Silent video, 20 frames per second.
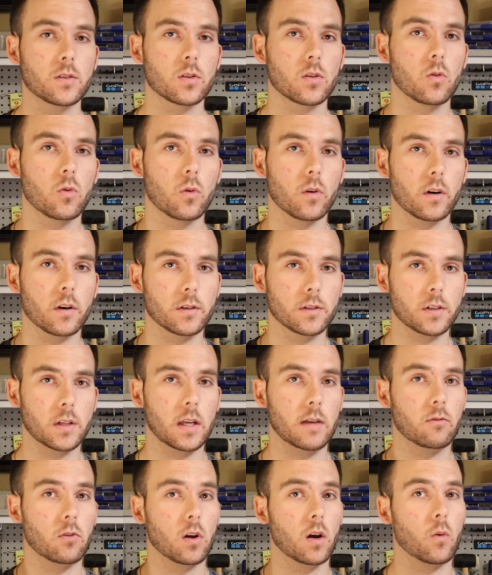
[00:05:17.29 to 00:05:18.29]

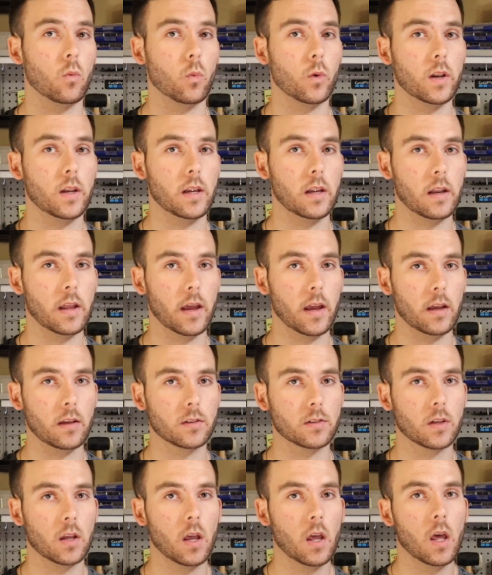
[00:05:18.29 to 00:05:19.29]
scores even on windy
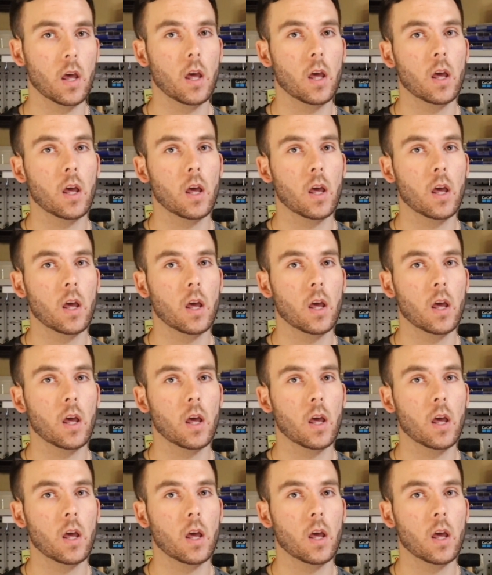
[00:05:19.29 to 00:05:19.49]
days.